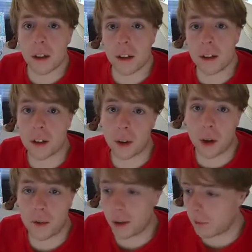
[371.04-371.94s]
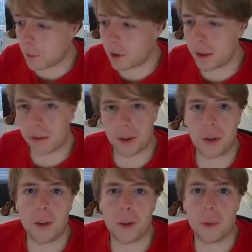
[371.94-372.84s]
So, after everybody's
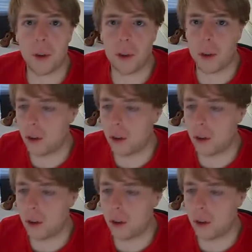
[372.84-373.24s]
results were